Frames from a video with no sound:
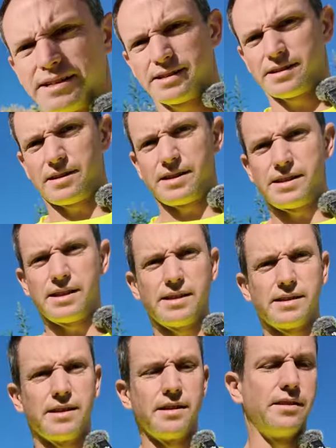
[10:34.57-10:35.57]
So this
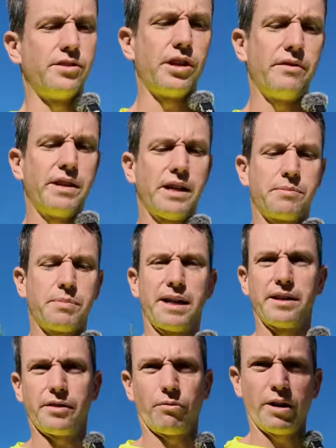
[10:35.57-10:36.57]
is the GVS
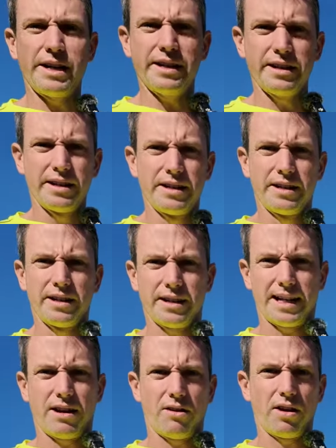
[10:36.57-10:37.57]
P3.
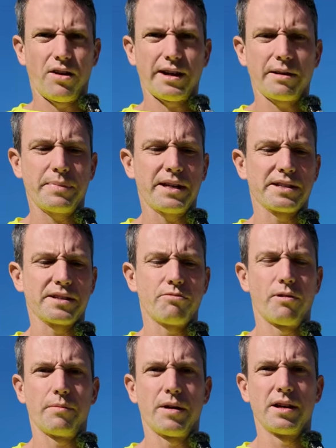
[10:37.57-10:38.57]
Uh, I like it because it's
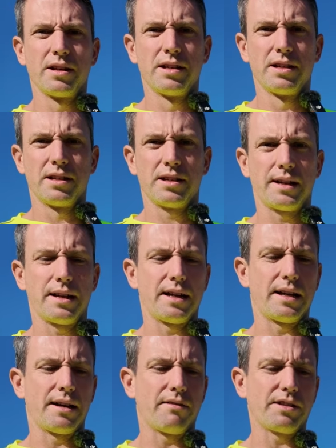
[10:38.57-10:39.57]
rubber.
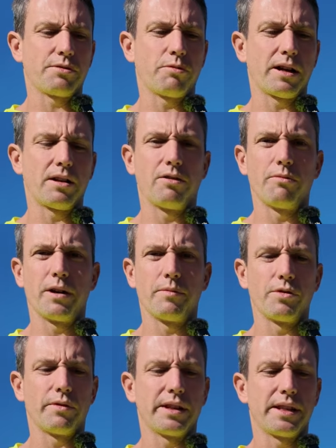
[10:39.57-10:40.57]
Uh, I sweat a lot when I'm
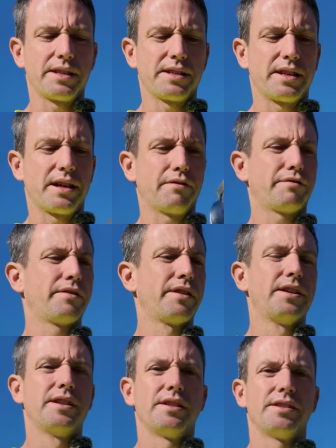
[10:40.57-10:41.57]
doing this stuff.
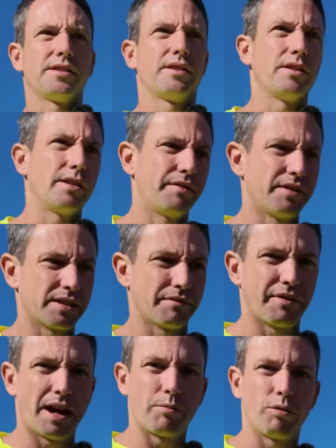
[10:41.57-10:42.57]
So if it's a
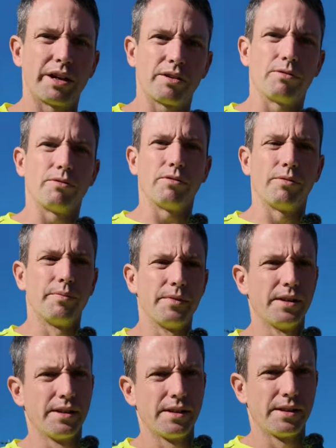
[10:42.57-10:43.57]
fabric or
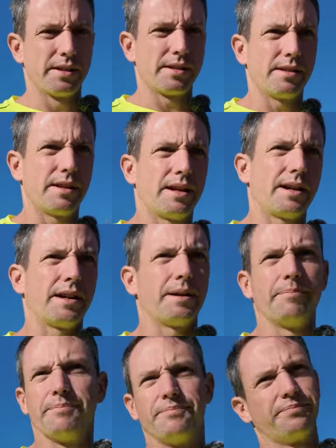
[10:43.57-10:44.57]

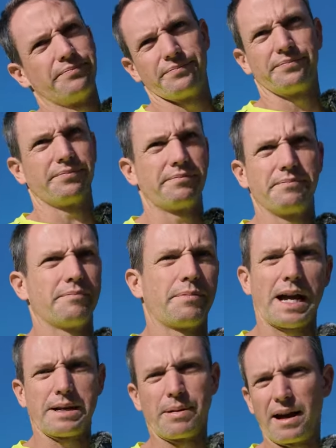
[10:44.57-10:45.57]
um,
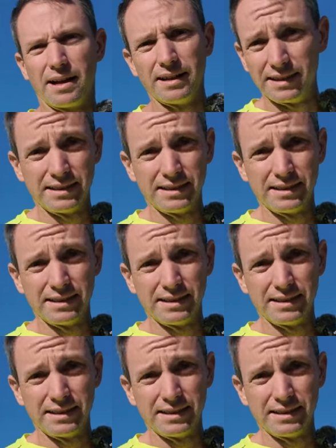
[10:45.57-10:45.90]
paper,